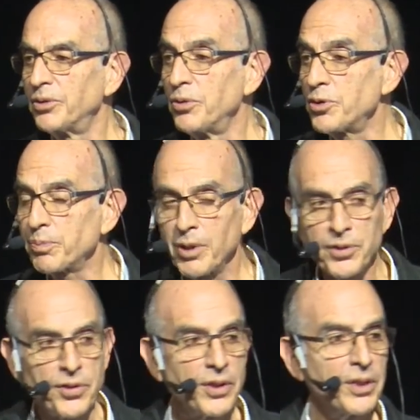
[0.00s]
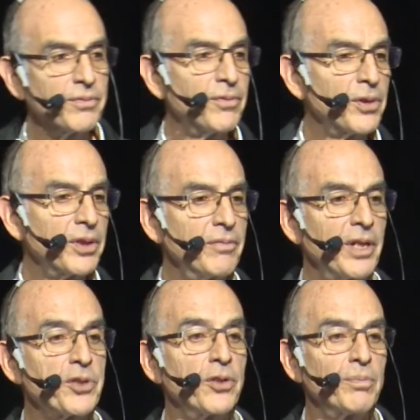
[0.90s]
too sparsely for
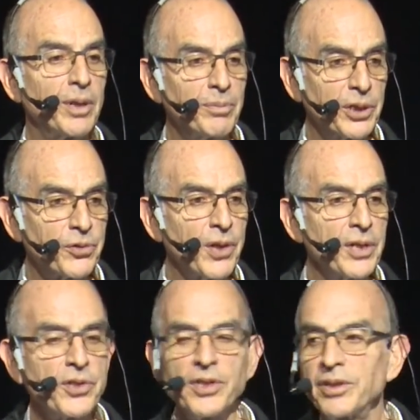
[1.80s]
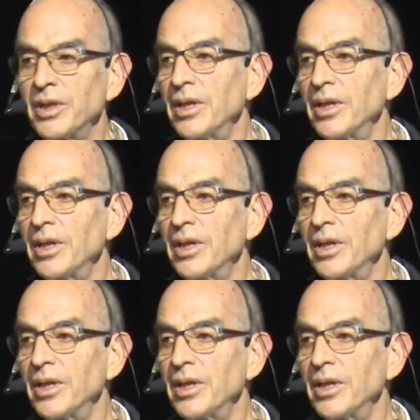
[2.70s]
conventional public transit.